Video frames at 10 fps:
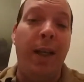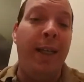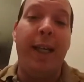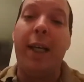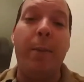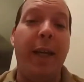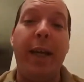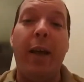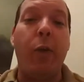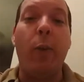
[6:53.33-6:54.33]
it could be
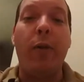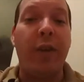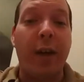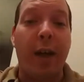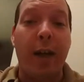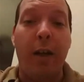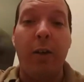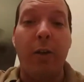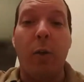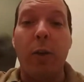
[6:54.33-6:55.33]
health and welfare, knocking on
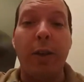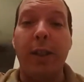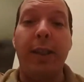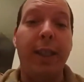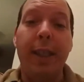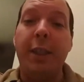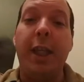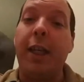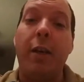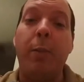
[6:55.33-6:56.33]
the doors and
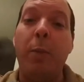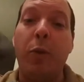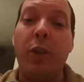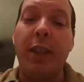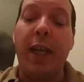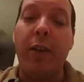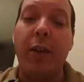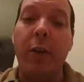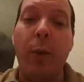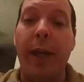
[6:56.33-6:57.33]
checking on people, see how
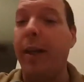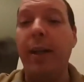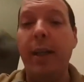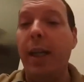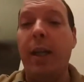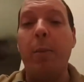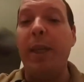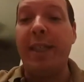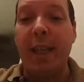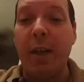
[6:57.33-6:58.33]
they're doing. It could
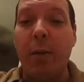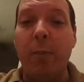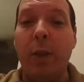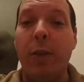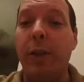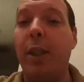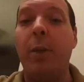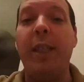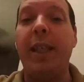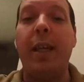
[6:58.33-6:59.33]
be setting up MERNs. It
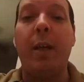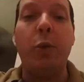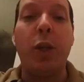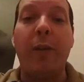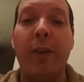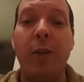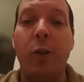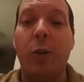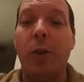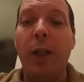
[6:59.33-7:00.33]
could be setting up traffic
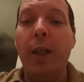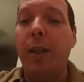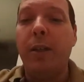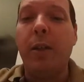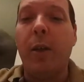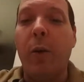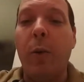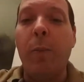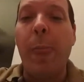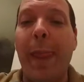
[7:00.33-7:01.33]
control.
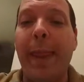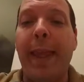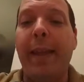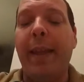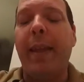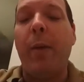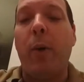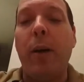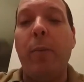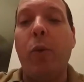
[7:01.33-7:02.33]
So they
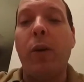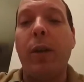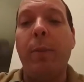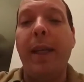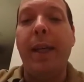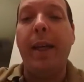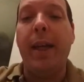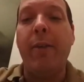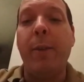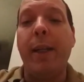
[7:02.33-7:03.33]
wanted more to be
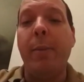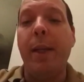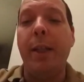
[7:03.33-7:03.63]
everybody to be